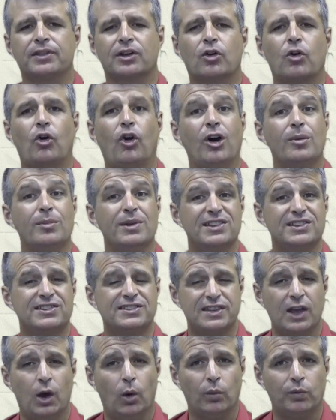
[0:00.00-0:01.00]
crime
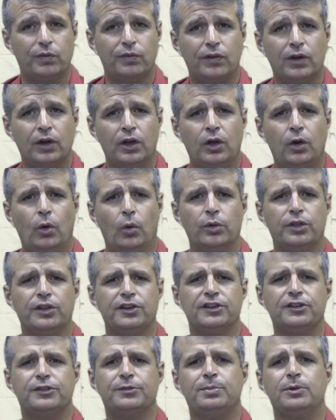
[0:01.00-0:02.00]
itself, or the
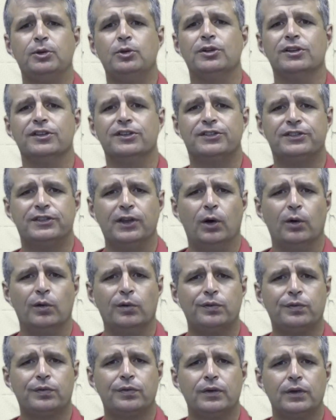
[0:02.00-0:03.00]
dispute
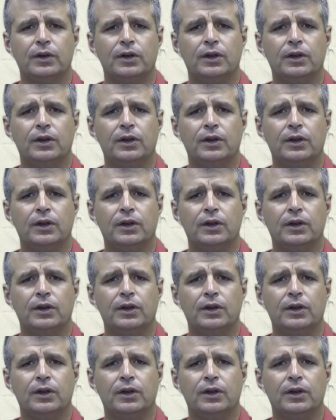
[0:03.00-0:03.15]
itself,